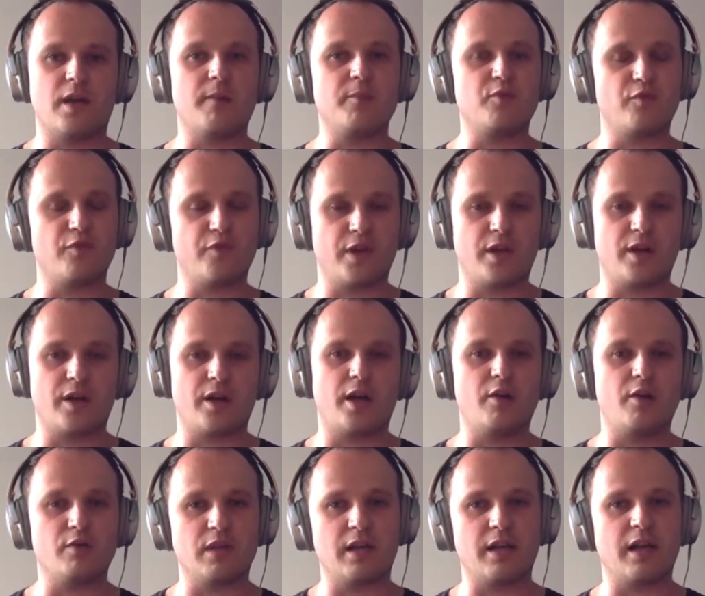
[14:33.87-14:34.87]
to figure out
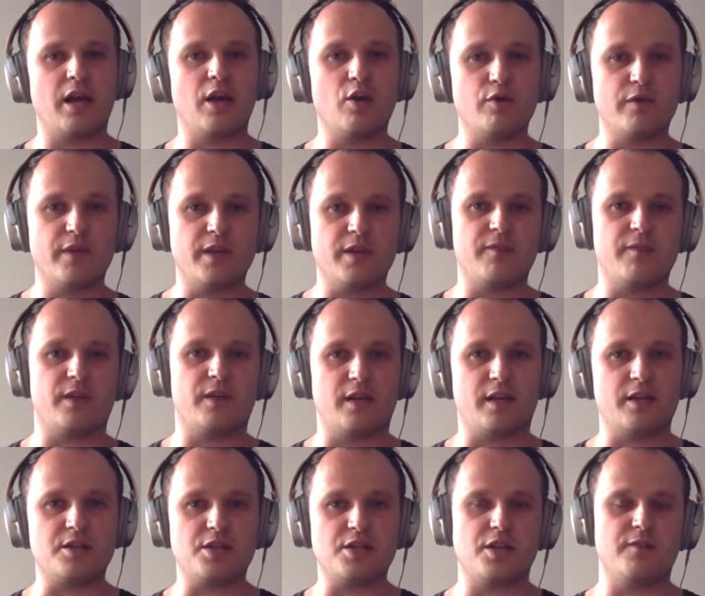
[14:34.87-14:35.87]
like how we will
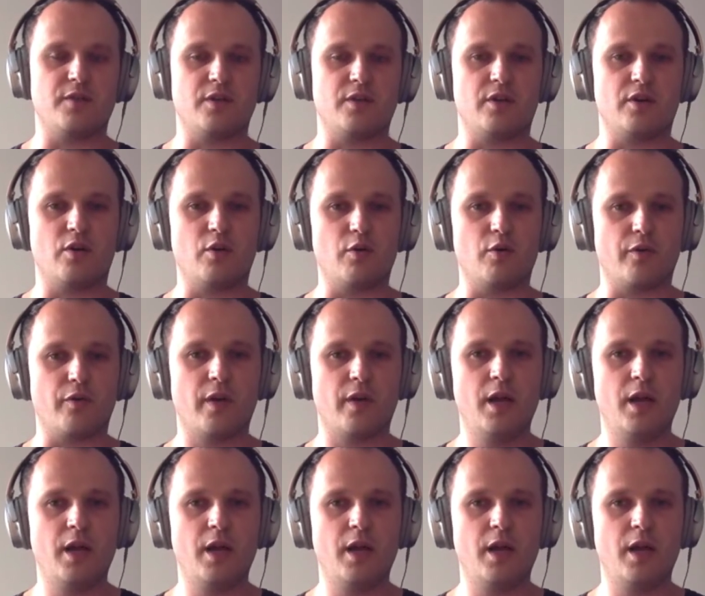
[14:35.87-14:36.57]
achieve the growth.